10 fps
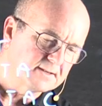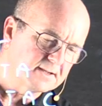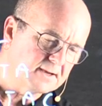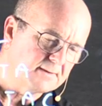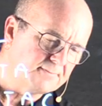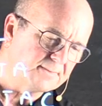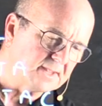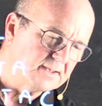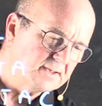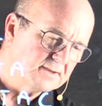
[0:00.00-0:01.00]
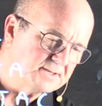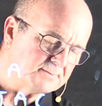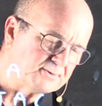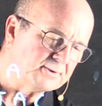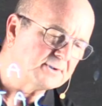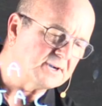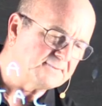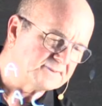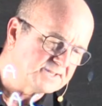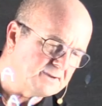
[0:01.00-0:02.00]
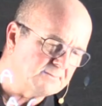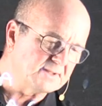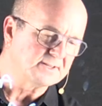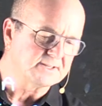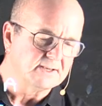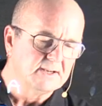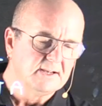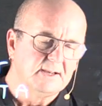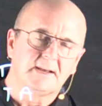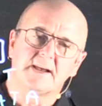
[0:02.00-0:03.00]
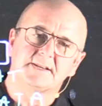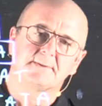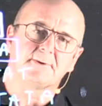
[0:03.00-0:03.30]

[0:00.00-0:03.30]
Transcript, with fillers: um, de graph assemblers is a